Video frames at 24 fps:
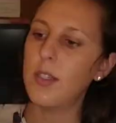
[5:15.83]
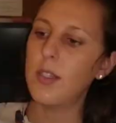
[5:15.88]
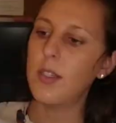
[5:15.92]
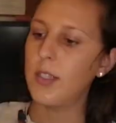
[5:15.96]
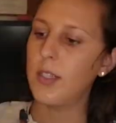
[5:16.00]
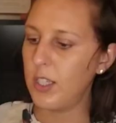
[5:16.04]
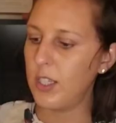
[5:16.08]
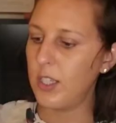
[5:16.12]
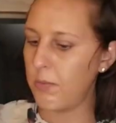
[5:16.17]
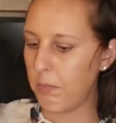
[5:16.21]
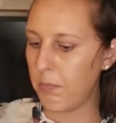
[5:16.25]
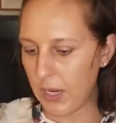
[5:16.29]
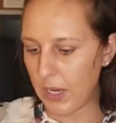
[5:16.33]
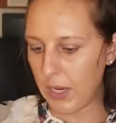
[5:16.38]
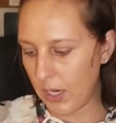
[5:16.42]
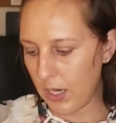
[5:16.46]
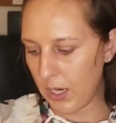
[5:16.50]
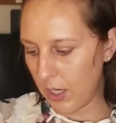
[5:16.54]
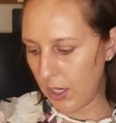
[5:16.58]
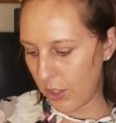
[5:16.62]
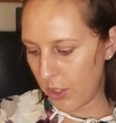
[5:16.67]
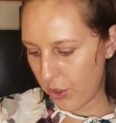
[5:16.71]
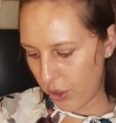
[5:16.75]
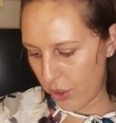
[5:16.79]
This is
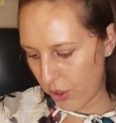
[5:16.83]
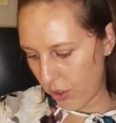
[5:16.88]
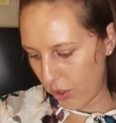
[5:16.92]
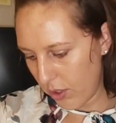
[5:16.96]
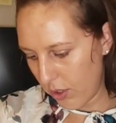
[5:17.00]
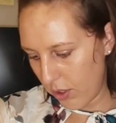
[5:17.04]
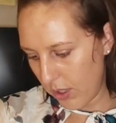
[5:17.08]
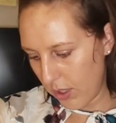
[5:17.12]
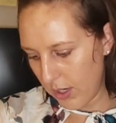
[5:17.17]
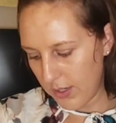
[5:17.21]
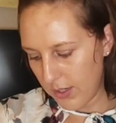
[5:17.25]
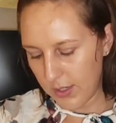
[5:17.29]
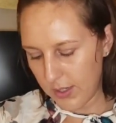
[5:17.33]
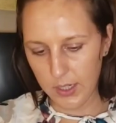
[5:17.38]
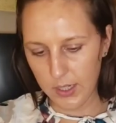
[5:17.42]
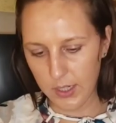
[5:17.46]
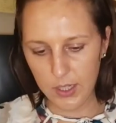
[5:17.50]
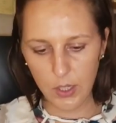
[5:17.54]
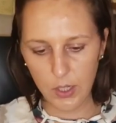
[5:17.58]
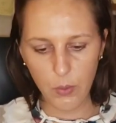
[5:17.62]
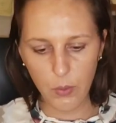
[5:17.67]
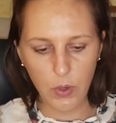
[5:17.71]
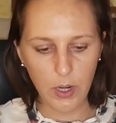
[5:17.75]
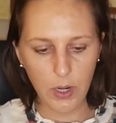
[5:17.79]
page
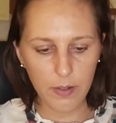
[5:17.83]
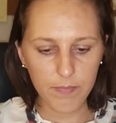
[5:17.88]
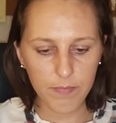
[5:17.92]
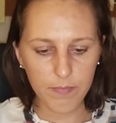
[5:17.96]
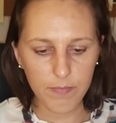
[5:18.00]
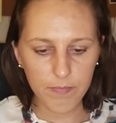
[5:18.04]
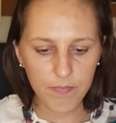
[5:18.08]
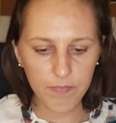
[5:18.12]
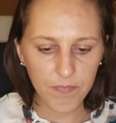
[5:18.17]
61.